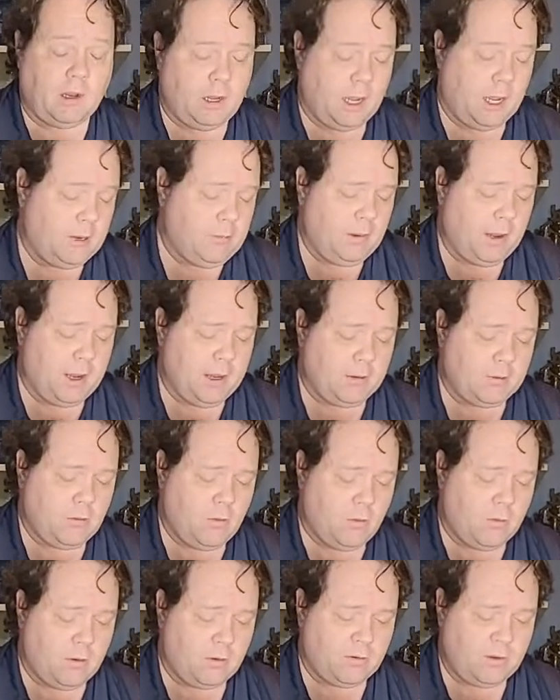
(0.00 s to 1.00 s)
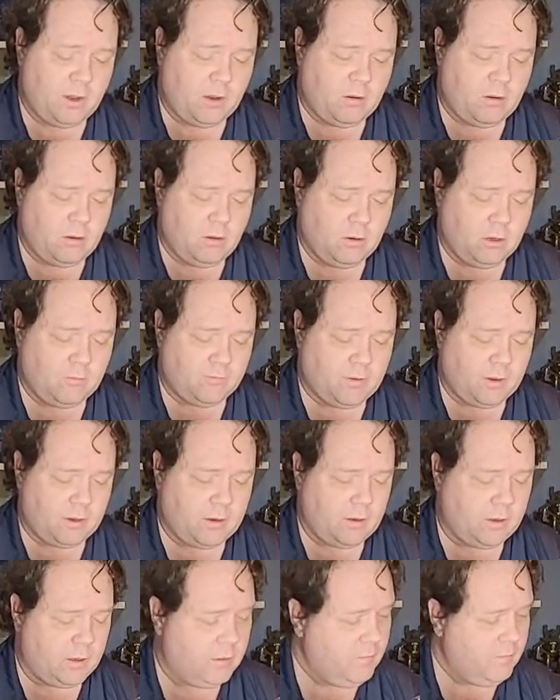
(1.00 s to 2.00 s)
I'd buy a 1/4 scale Hulk if I
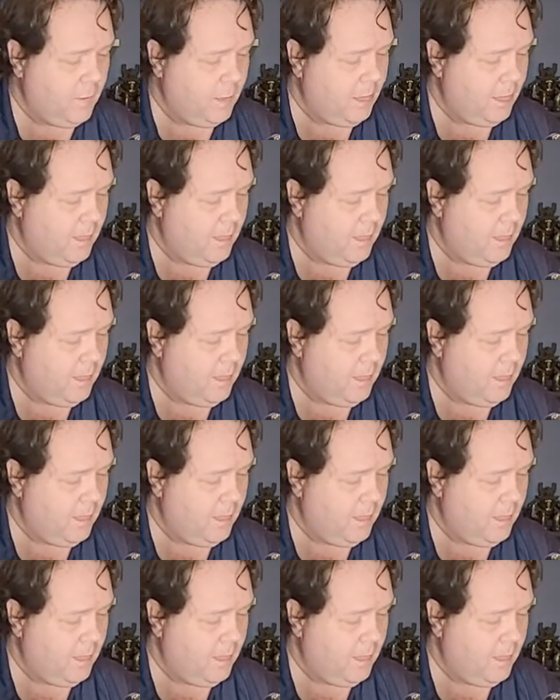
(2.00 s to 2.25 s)
could.